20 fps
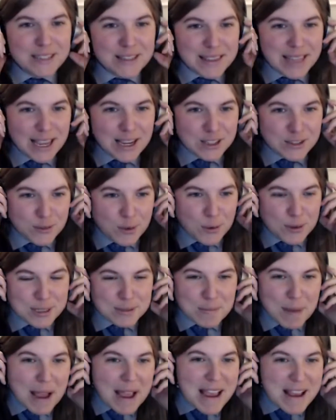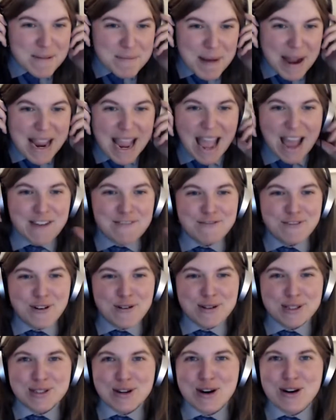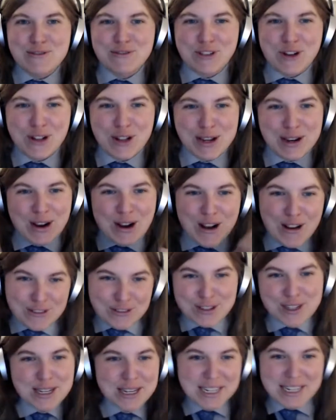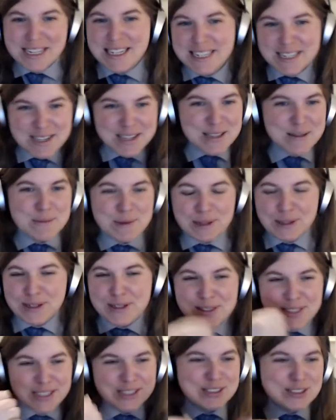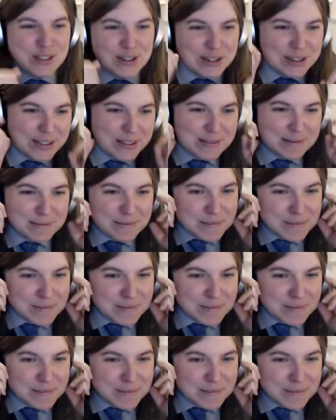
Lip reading: Thanks, folks. My headphones started falling off in the middle of this song.